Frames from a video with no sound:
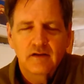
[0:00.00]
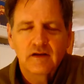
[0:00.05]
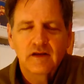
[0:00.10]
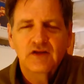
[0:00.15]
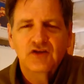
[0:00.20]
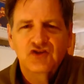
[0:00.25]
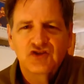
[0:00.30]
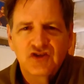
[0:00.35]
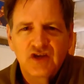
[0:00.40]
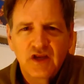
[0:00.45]

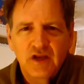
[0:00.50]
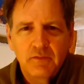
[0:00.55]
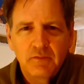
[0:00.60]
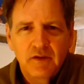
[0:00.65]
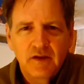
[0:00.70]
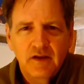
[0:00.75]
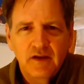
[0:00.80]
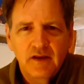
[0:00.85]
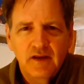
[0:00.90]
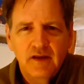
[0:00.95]

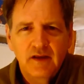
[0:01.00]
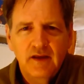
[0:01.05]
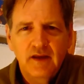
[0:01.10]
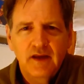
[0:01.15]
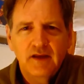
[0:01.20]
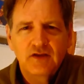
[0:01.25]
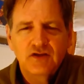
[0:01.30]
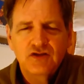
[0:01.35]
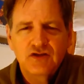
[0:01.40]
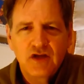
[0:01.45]
legitimately
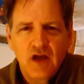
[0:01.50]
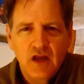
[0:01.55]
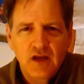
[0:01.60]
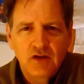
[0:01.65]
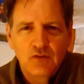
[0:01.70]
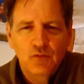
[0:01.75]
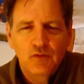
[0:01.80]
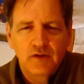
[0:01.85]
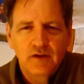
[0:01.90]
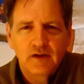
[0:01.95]
and
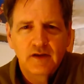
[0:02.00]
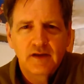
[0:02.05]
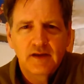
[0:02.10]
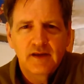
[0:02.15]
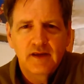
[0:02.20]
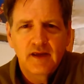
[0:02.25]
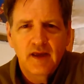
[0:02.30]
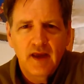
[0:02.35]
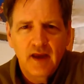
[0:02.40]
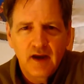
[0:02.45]

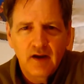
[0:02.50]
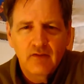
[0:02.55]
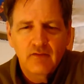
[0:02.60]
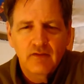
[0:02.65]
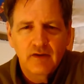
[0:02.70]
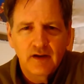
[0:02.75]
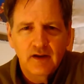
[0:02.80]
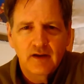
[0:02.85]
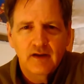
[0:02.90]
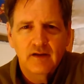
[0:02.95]
genuinely
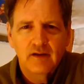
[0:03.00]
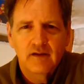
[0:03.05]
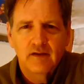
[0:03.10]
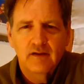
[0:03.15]
caring